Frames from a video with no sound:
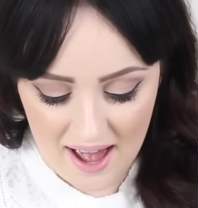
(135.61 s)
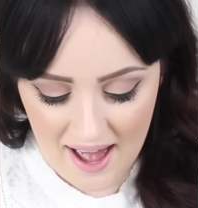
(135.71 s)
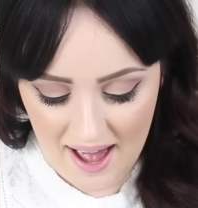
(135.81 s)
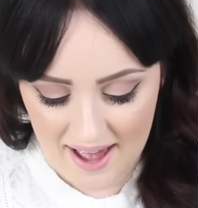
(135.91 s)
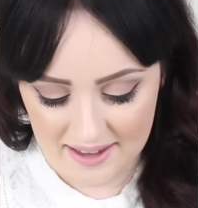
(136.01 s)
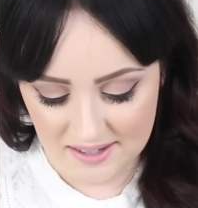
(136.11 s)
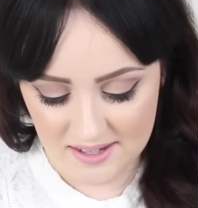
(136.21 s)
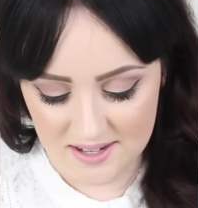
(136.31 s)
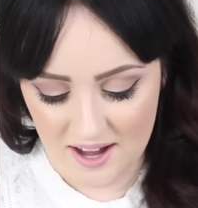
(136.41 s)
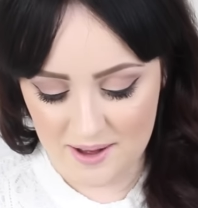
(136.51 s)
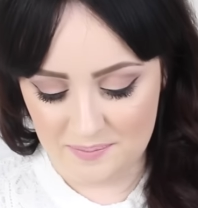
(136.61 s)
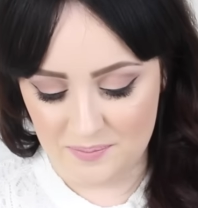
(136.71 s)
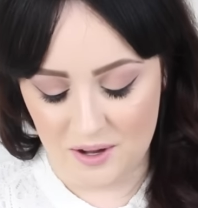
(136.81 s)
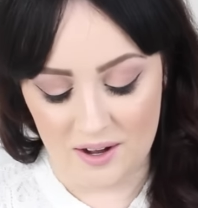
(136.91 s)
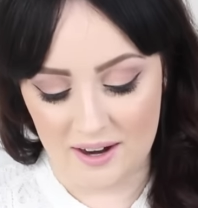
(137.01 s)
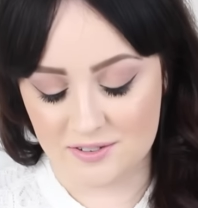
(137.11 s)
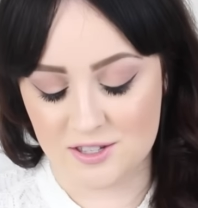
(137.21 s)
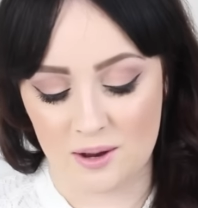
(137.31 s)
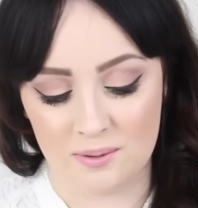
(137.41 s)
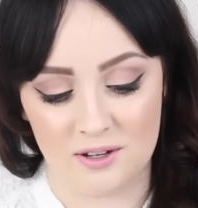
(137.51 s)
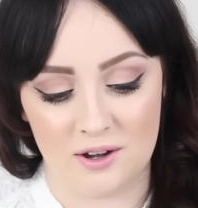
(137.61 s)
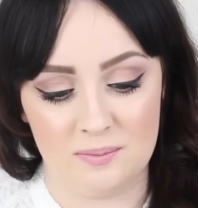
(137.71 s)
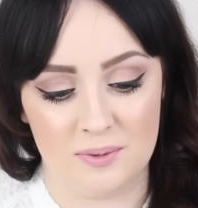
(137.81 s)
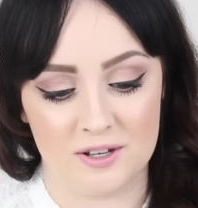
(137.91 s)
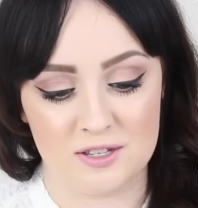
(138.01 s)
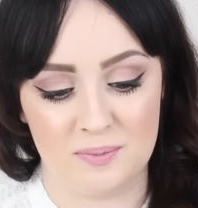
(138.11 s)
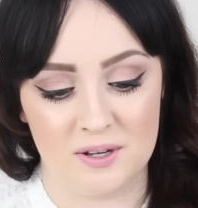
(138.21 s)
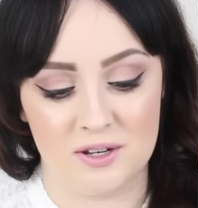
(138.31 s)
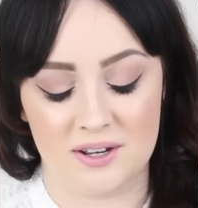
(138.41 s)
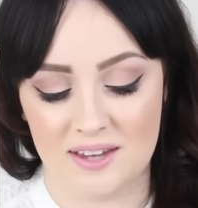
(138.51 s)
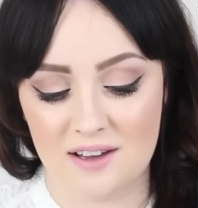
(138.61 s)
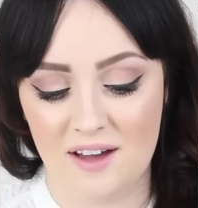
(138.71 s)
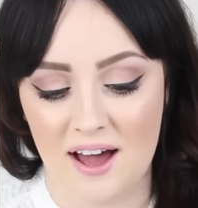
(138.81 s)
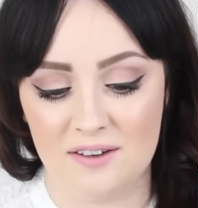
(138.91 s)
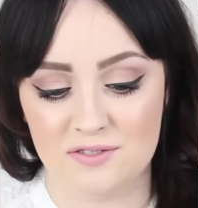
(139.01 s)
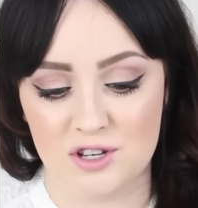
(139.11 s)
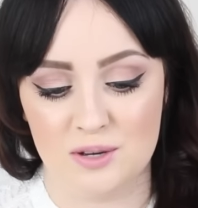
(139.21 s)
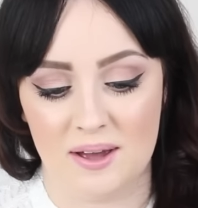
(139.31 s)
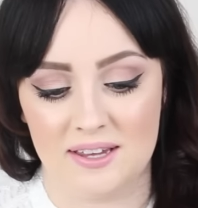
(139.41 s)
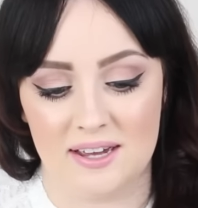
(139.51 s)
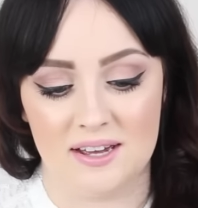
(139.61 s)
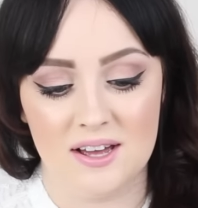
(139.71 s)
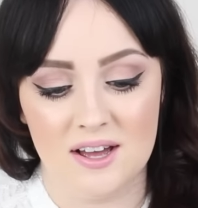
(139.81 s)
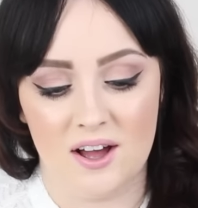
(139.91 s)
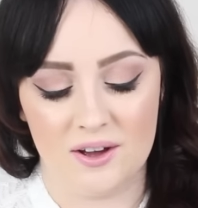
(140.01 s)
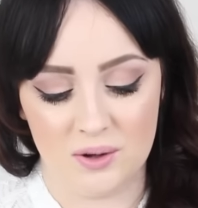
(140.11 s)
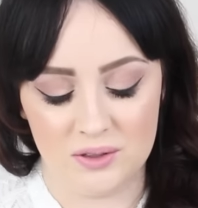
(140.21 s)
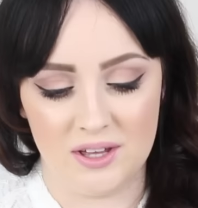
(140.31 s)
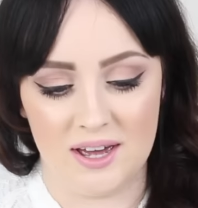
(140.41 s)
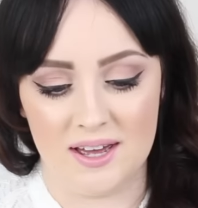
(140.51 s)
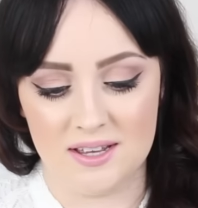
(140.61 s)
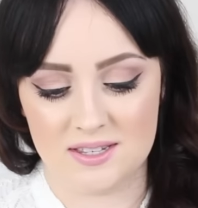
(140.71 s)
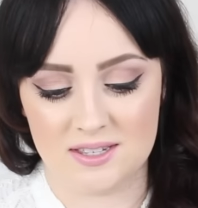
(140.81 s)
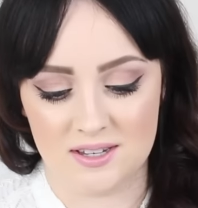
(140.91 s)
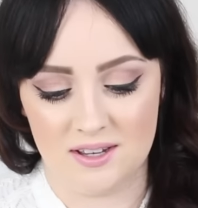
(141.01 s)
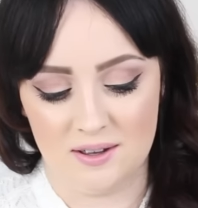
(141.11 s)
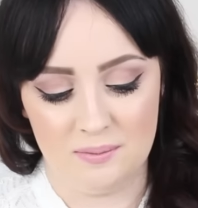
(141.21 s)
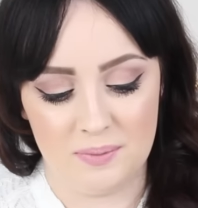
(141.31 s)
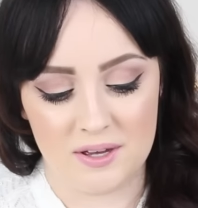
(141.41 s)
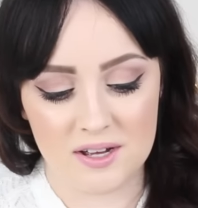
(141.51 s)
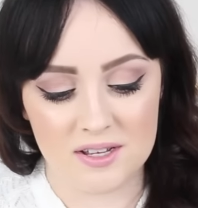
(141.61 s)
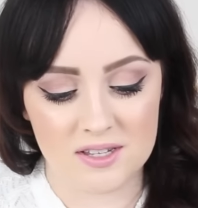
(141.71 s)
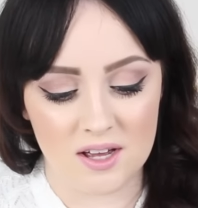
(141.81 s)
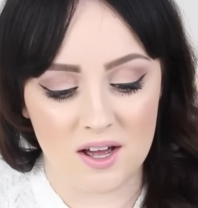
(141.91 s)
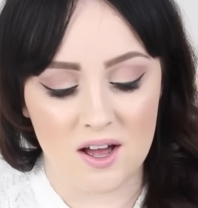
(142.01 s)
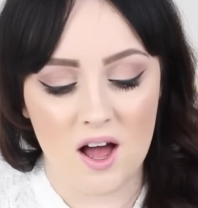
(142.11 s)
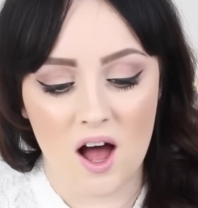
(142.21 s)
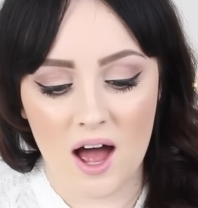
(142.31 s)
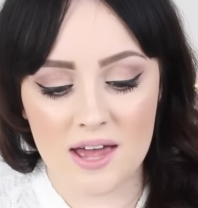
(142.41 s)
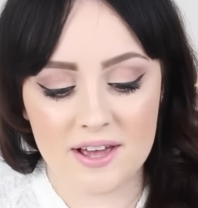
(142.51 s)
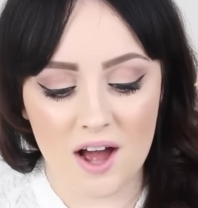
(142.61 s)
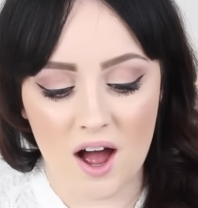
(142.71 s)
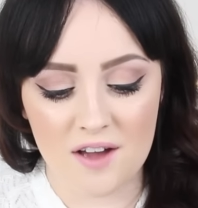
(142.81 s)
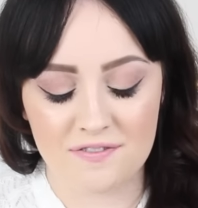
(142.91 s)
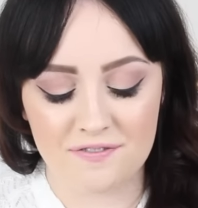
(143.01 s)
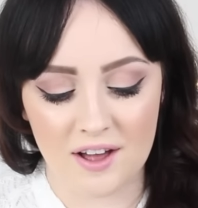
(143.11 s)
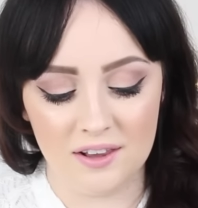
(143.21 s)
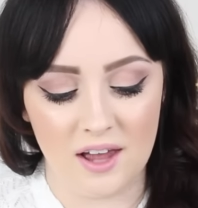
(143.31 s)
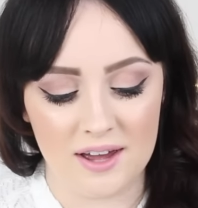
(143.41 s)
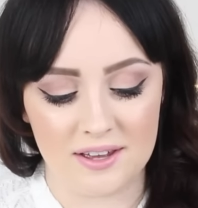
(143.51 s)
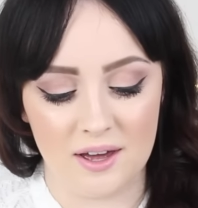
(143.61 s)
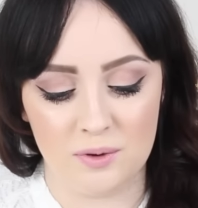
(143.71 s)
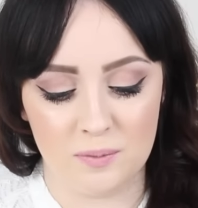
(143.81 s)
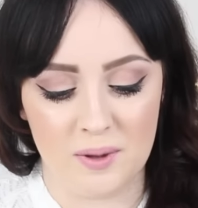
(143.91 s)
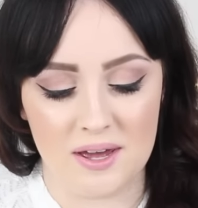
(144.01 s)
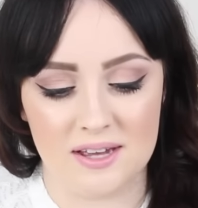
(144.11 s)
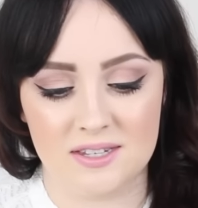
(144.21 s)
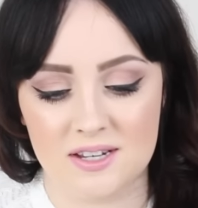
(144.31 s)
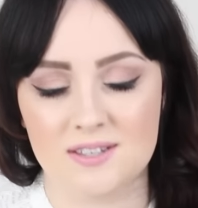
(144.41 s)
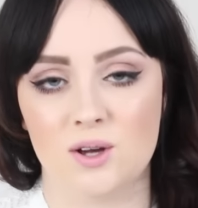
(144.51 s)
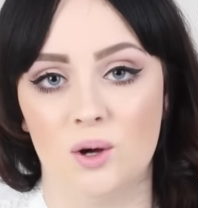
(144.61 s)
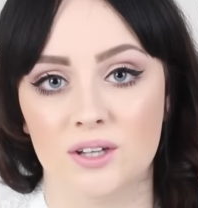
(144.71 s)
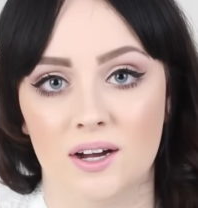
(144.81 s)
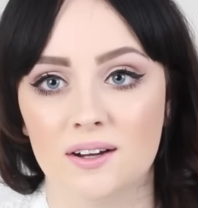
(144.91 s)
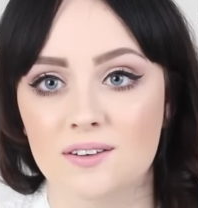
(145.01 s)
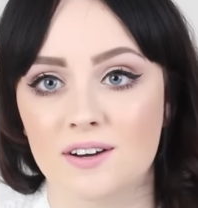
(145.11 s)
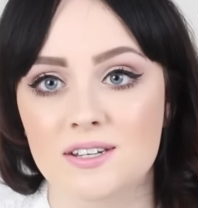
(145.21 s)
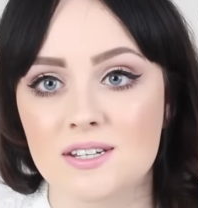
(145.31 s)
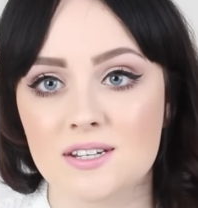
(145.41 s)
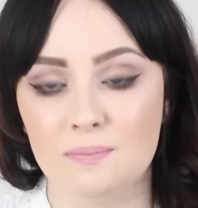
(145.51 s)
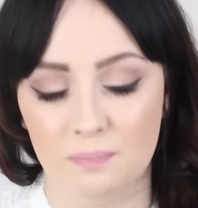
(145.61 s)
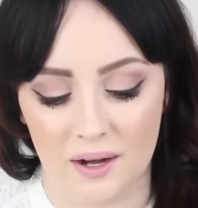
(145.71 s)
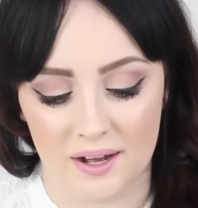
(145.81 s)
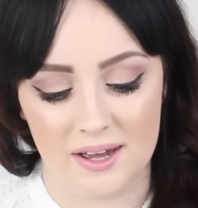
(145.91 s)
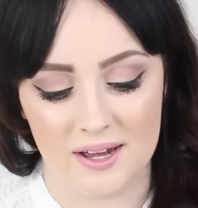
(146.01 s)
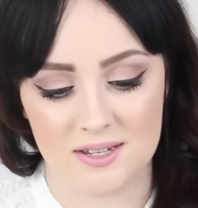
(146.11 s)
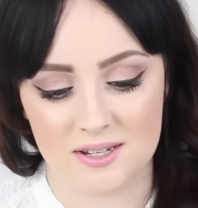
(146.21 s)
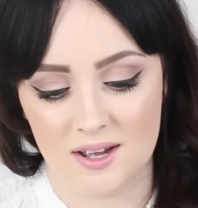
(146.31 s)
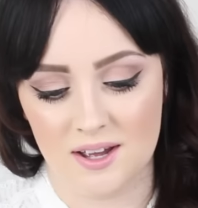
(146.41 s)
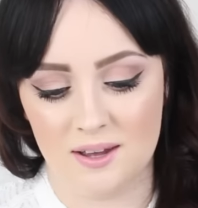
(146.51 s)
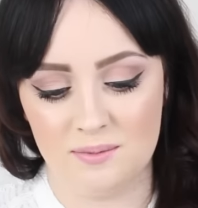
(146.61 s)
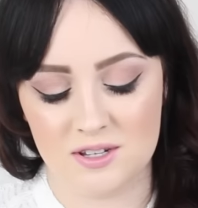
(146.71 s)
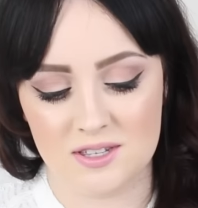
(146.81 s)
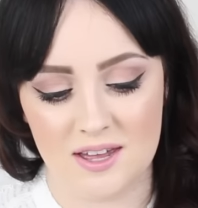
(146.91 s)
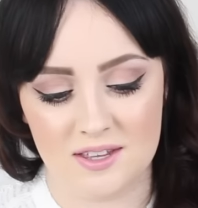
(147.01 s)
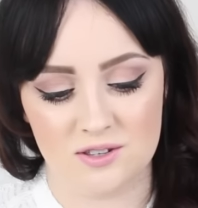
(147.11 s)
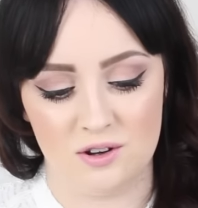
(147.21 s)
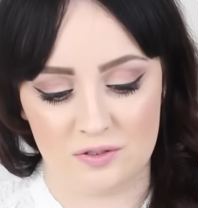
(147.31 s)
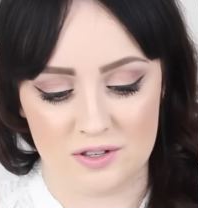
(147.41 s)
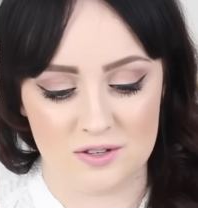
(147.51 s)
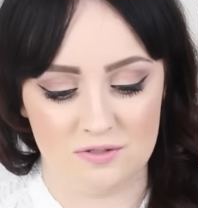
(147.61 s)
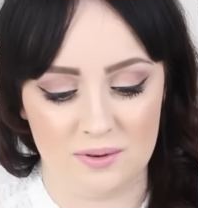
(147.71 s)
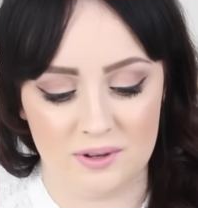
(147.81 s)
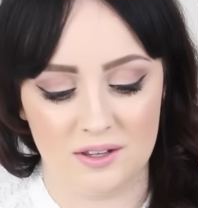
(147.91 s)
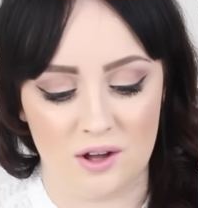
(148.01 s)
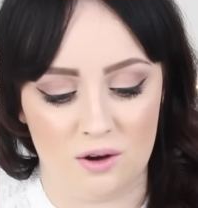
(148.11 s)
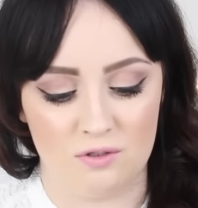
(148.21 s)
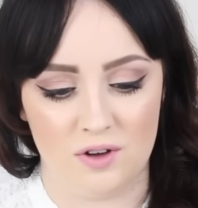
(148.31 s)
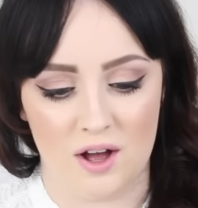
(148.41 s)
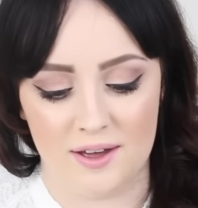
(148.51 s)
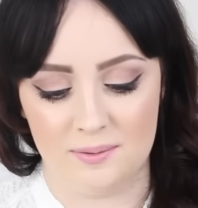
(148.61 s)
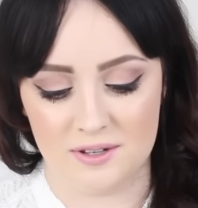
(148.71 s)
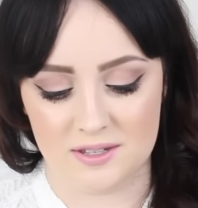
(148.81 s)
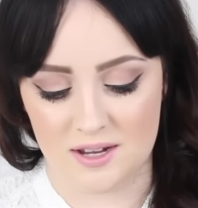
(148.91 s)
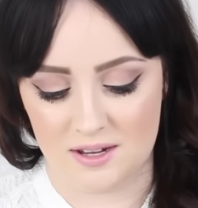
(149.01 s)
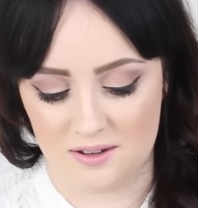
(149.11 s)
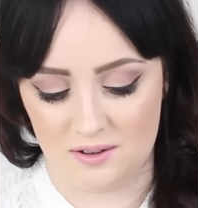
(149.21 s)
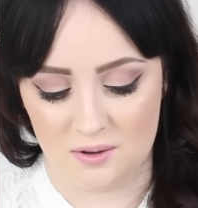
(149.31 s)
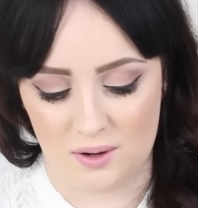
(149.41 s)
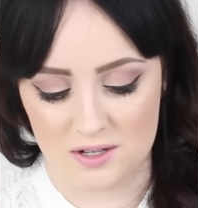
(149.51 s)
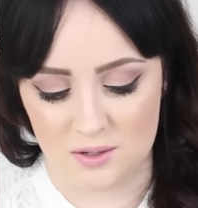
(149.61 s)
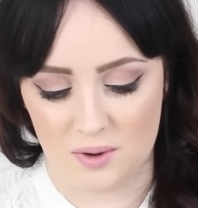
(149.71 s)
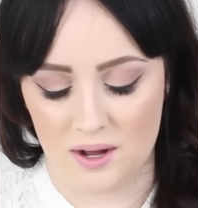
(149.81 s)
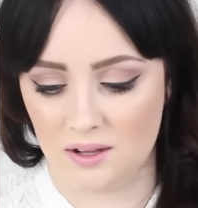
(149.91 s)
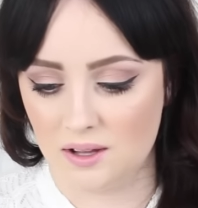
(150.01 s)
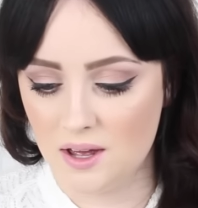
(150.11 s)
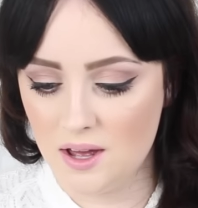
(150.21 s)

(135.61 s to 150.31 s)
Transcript: And I, oh, I have so many notebooks, but you can never have too many. I got this because I, I felt like it would be a dishonour if I didn't buy it. Let me just take this off because it's ruining the whole vibe and it's taking quite a while.